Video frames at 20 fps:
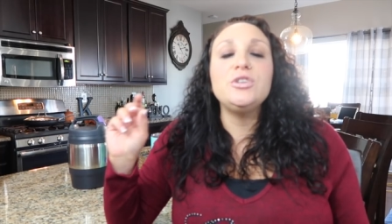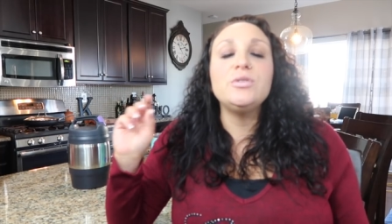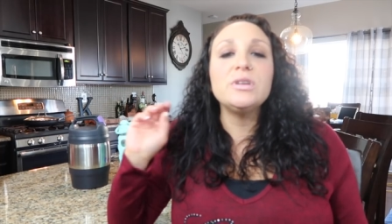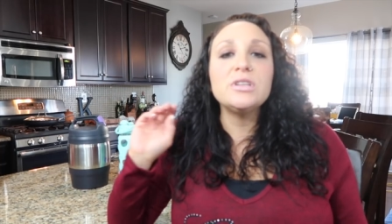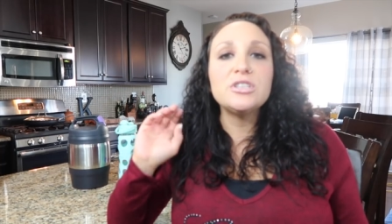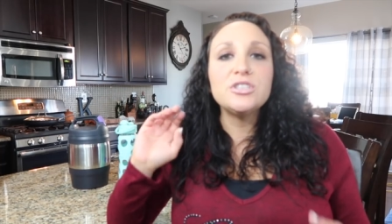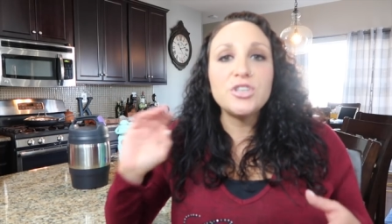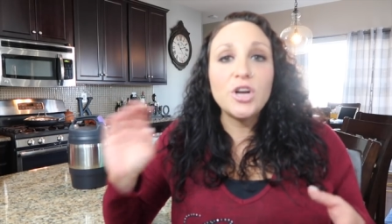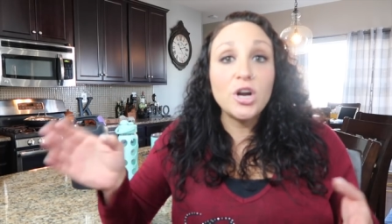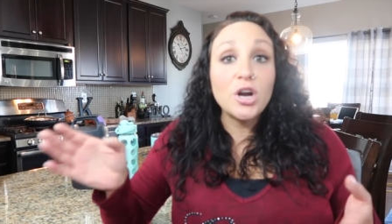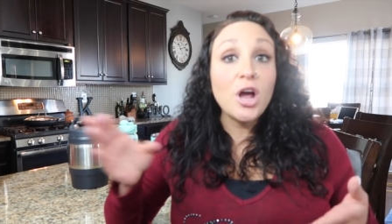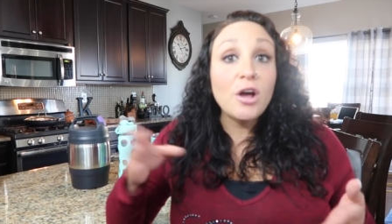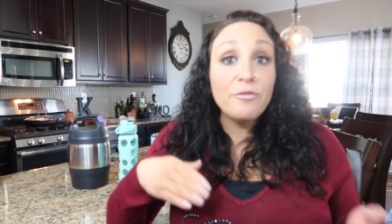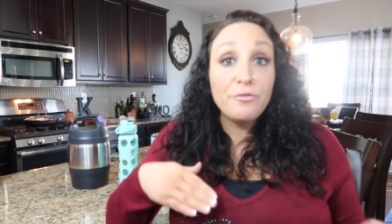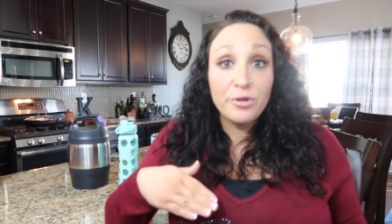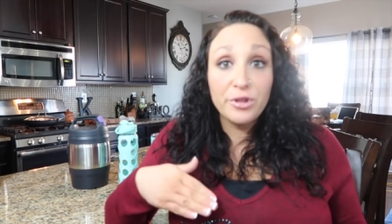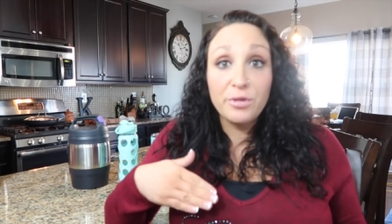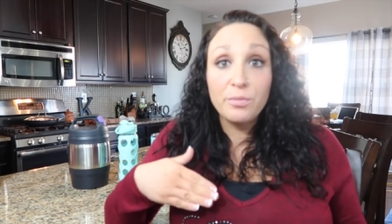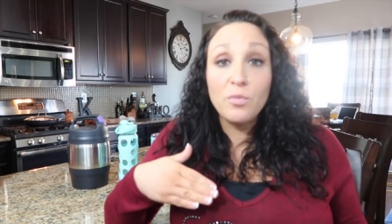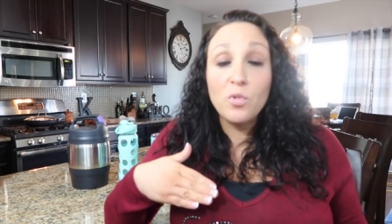You can start
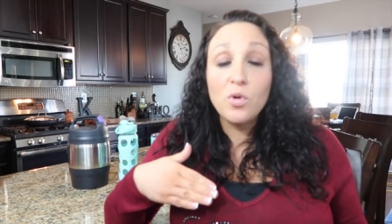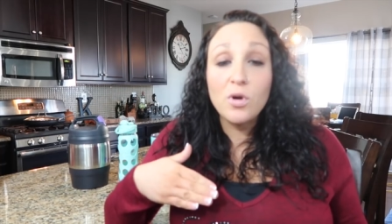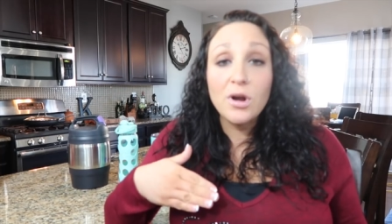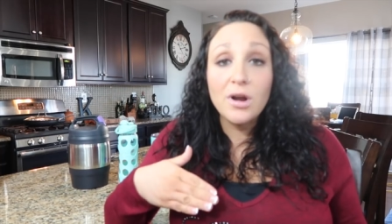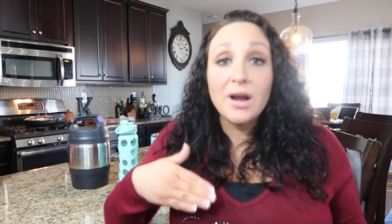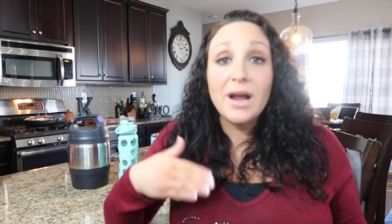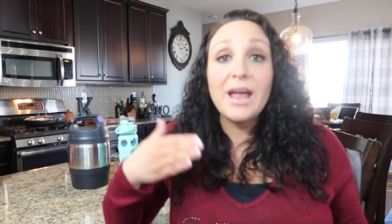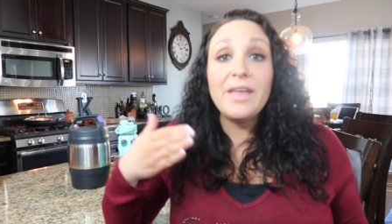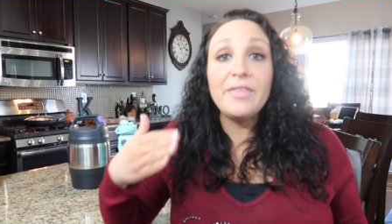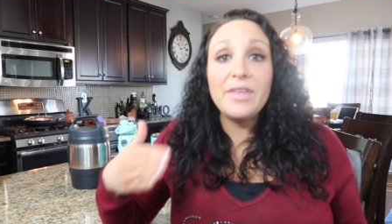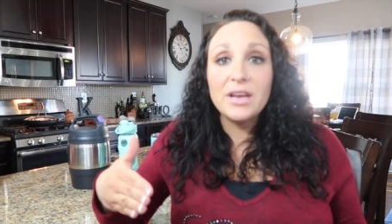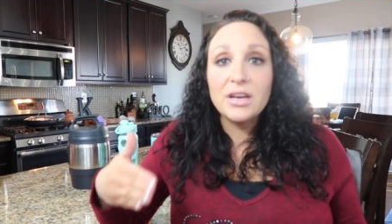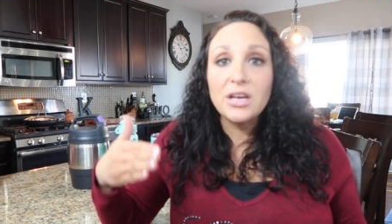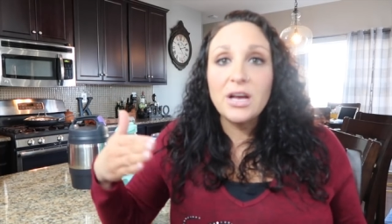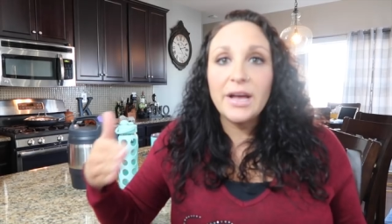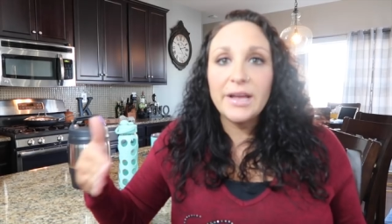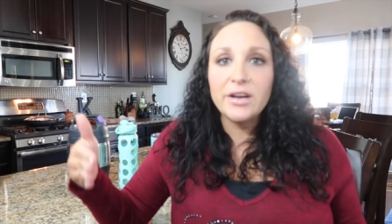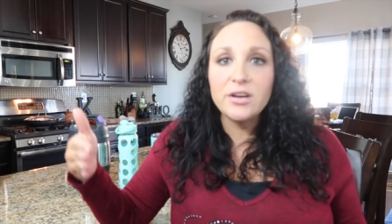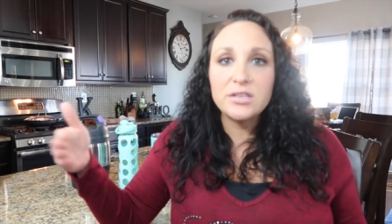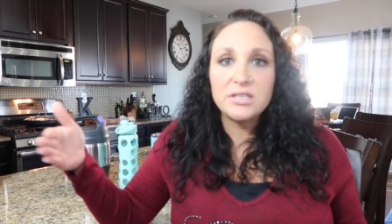off with more and then
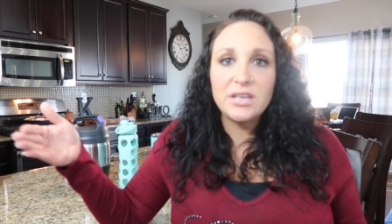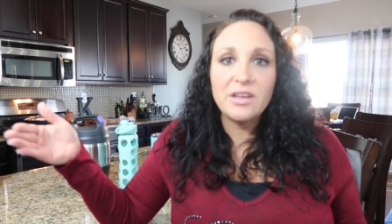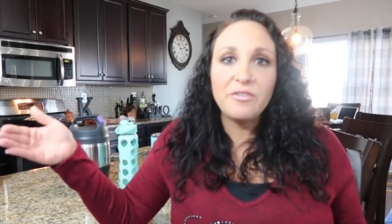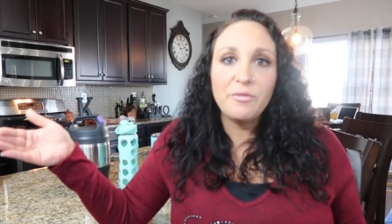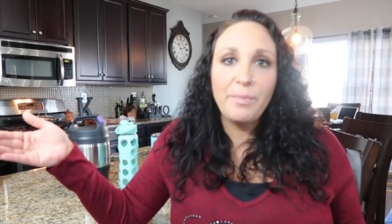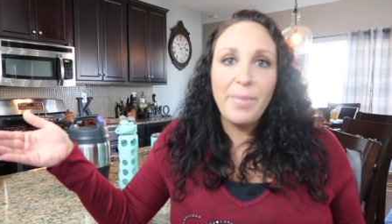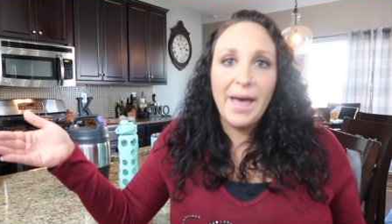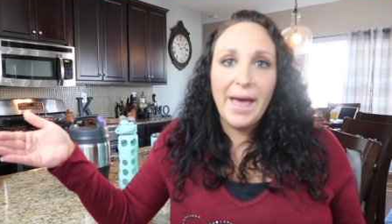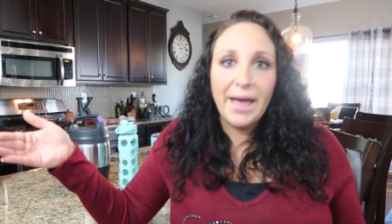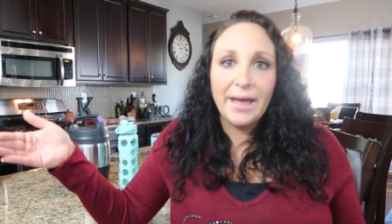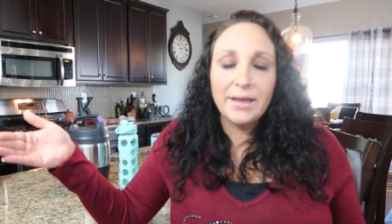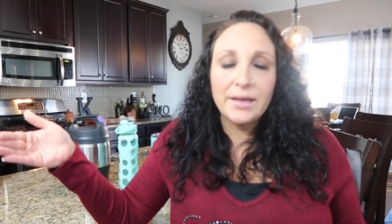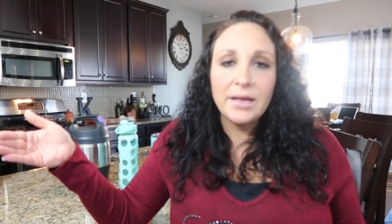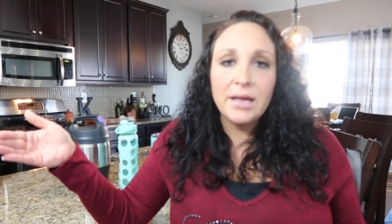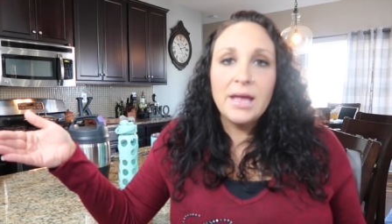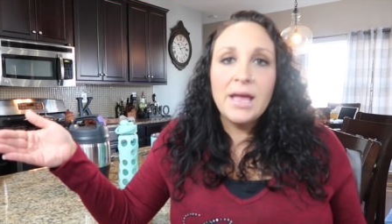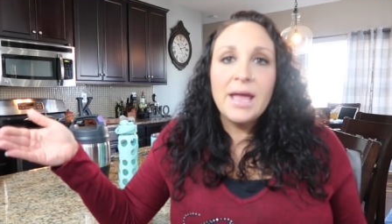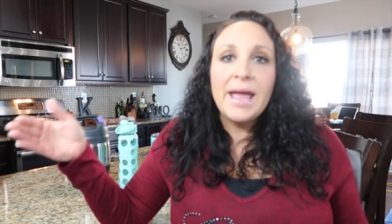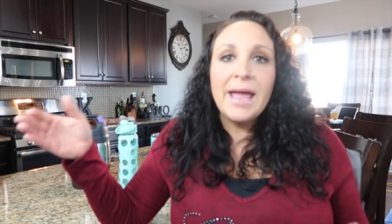cut yourself back,